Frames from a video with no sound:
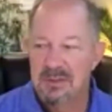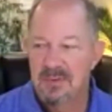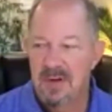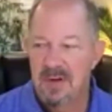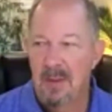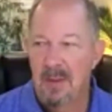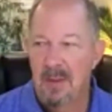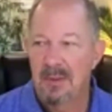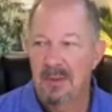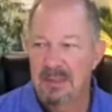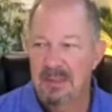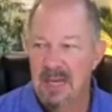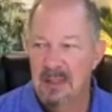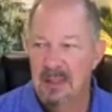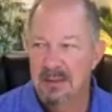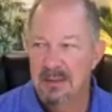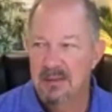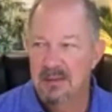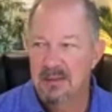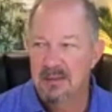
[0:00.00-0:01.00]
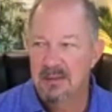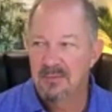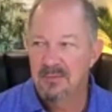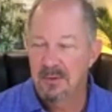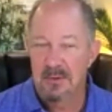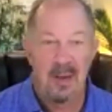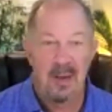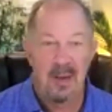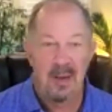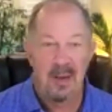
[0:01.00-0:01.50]
And she's phenomenally talented
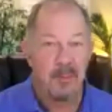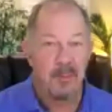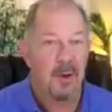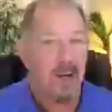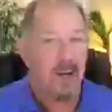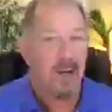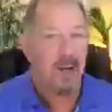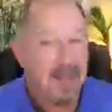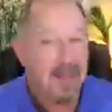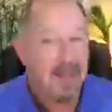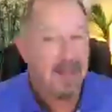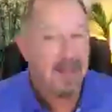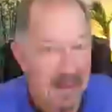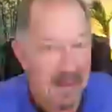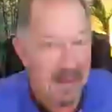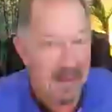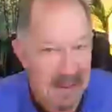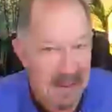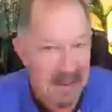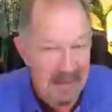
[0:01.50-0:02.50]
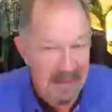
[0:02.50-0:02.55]
in front of the camera. Lucky